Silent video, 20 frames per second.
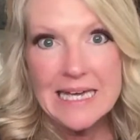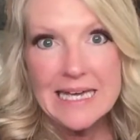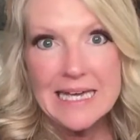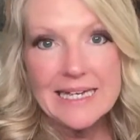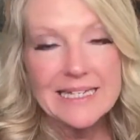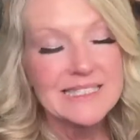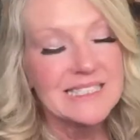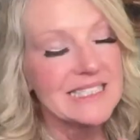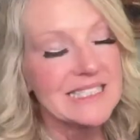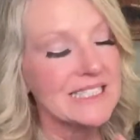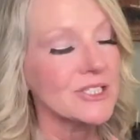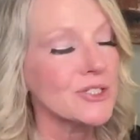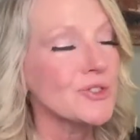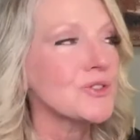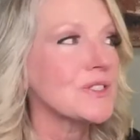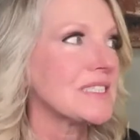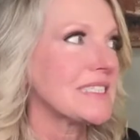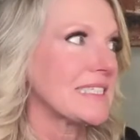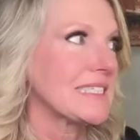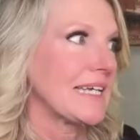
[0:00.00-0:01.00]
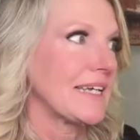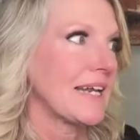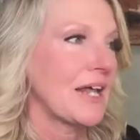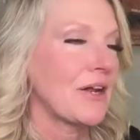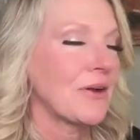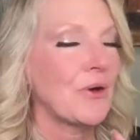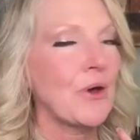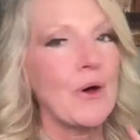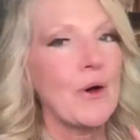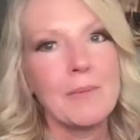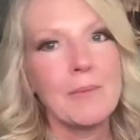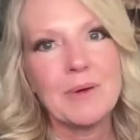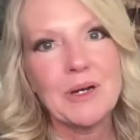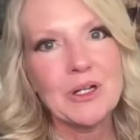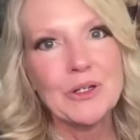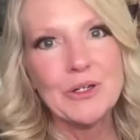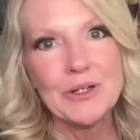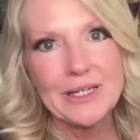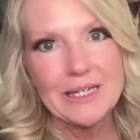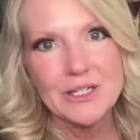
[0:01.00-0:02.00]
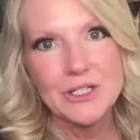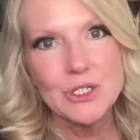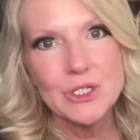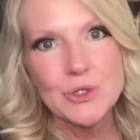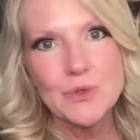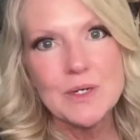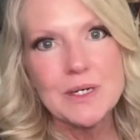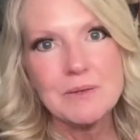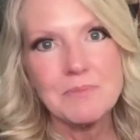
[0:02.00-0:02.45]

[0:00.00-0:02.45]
It's interesting, and I don't know, I'm going to look into it,